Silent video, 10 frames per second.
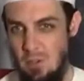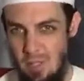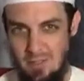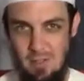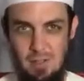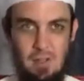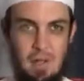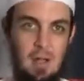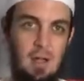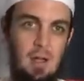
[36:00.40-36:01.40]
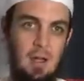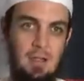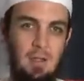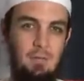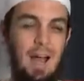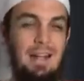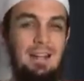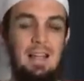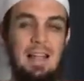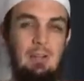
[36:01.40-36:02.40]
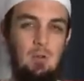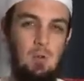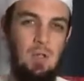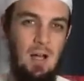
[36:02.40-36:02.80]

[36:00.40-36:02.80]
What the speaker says: Qadr, and the fact that Laylatul